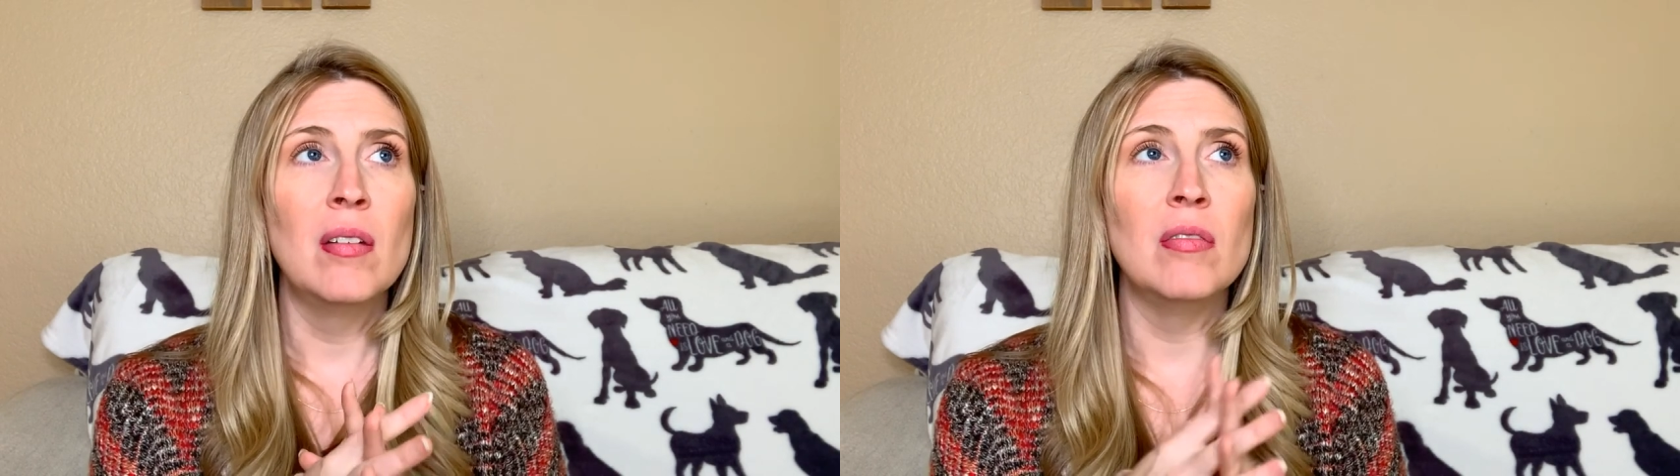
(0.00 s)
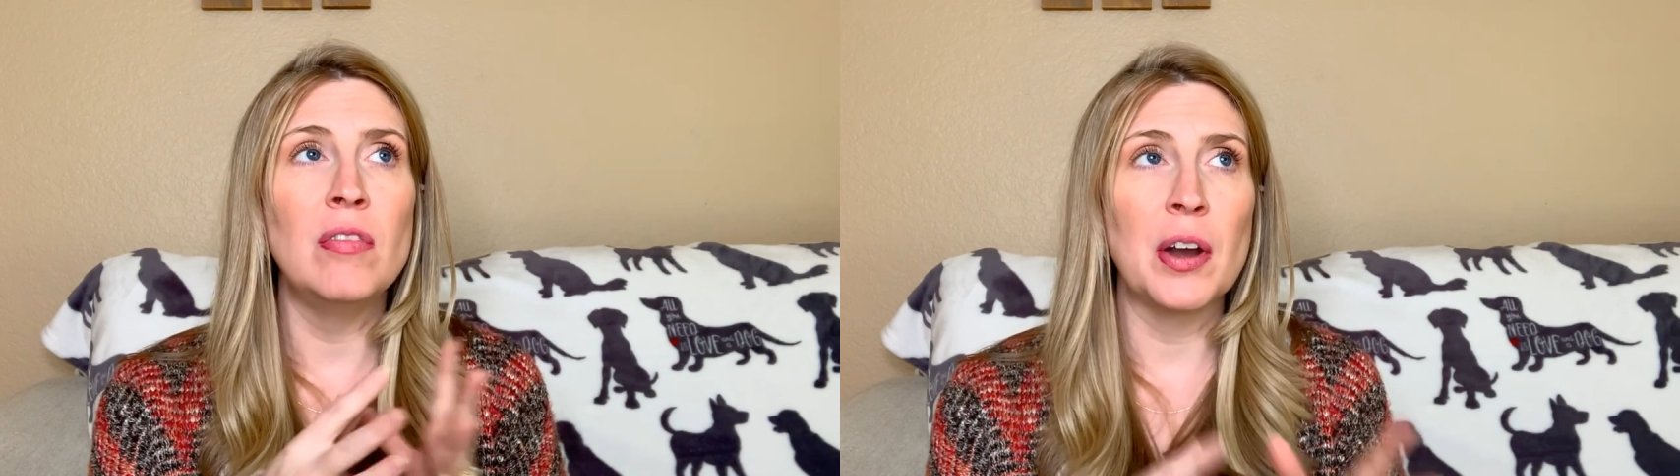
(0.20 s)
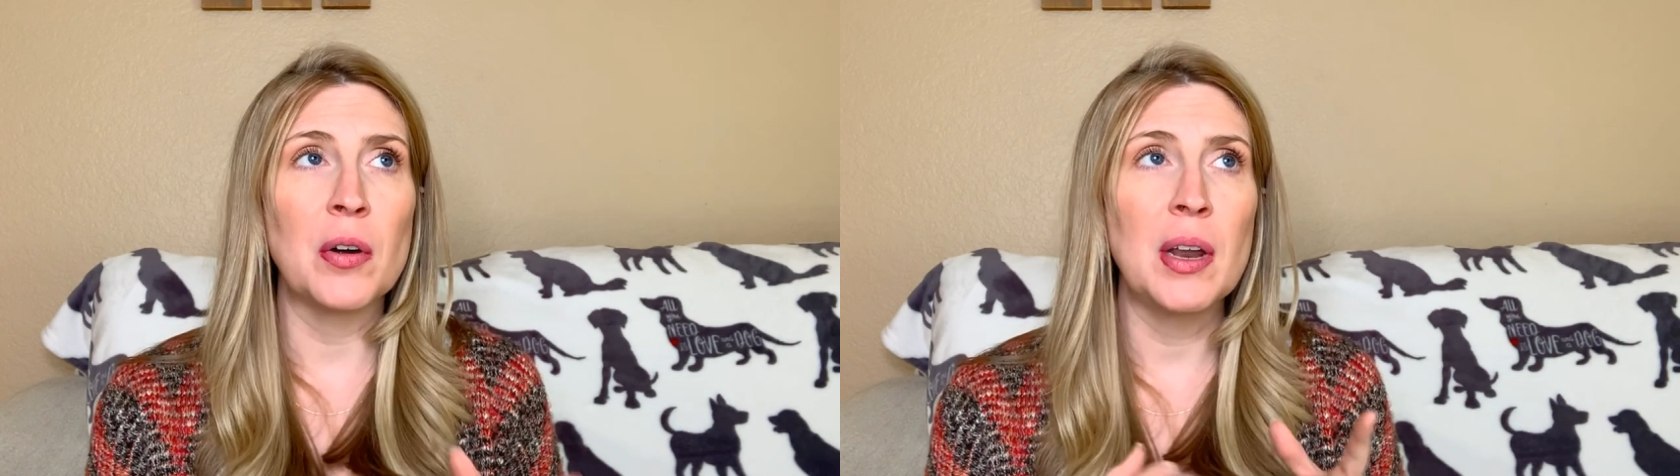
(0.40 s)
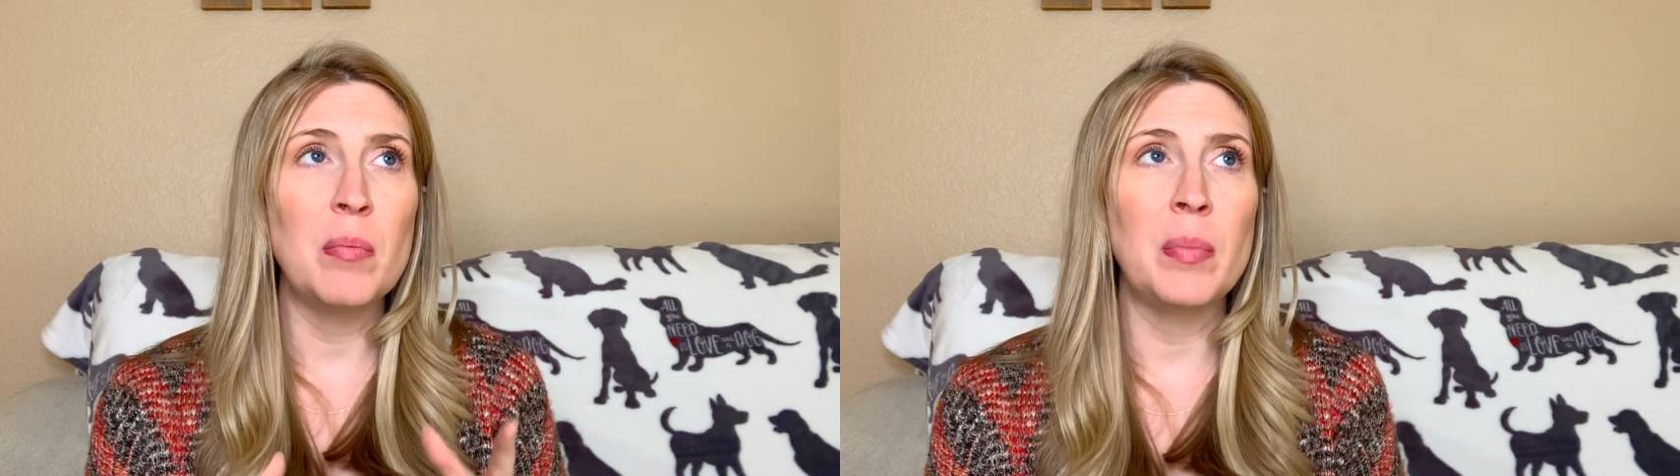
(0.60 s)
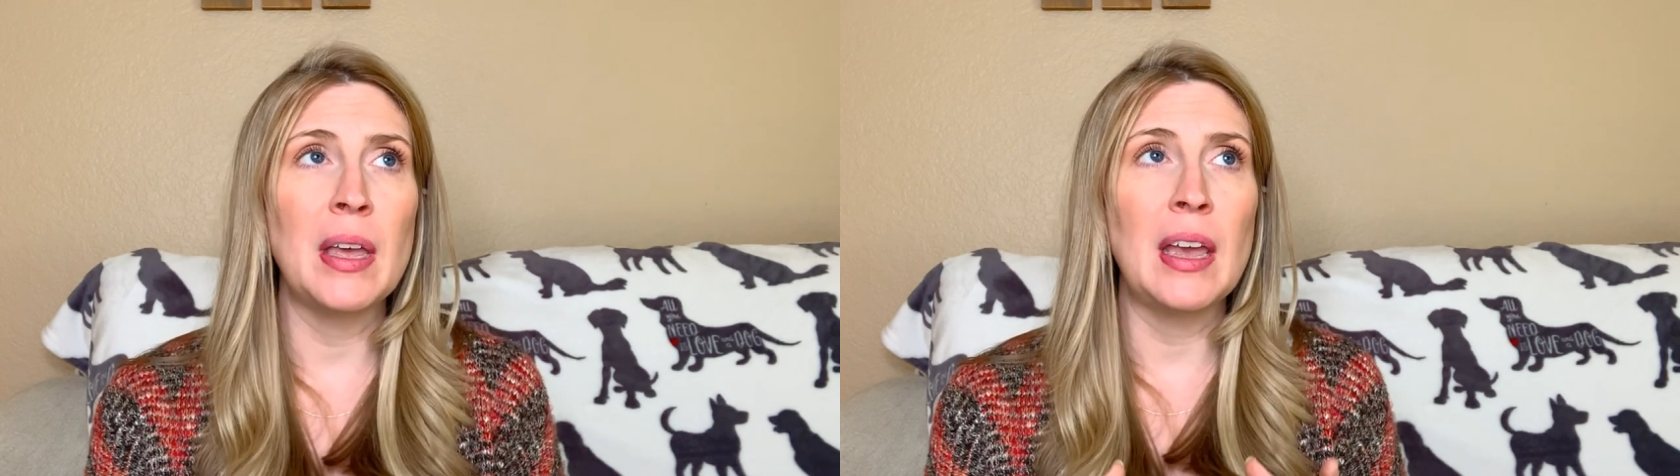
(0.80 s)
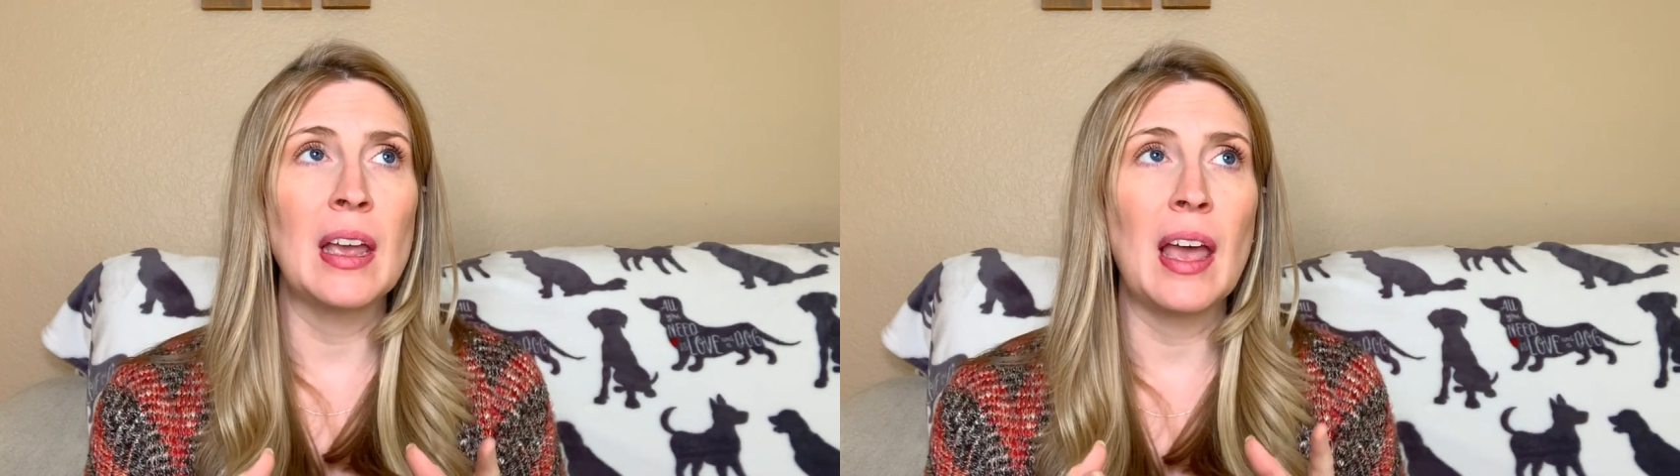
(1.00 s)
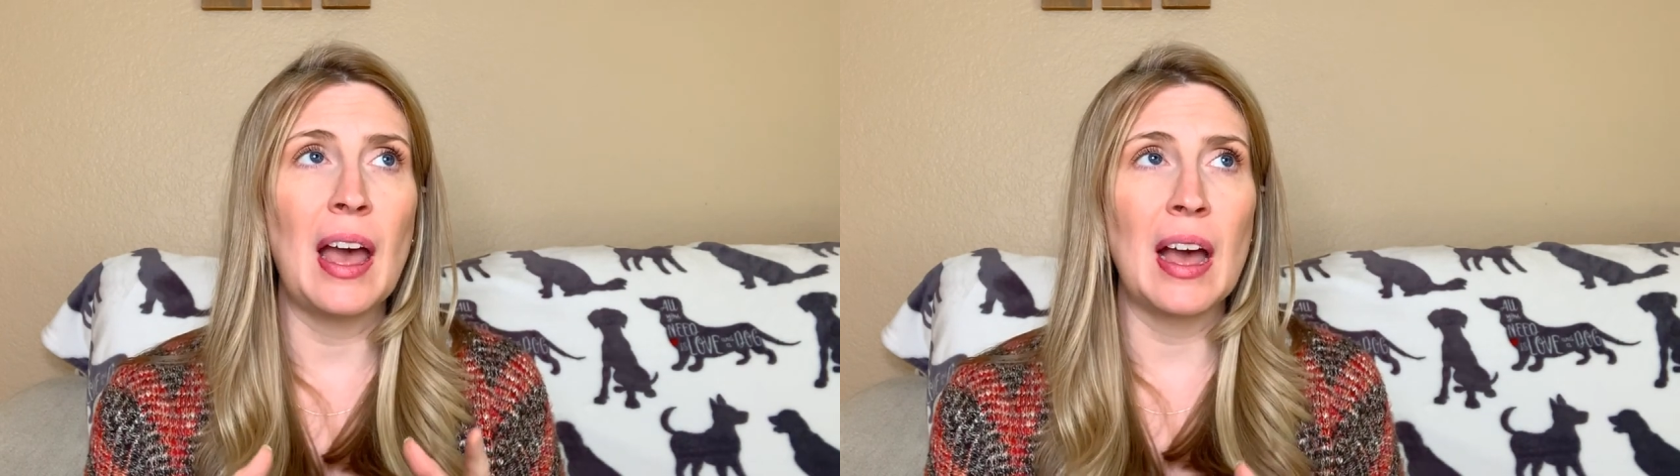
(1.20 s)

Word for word: very big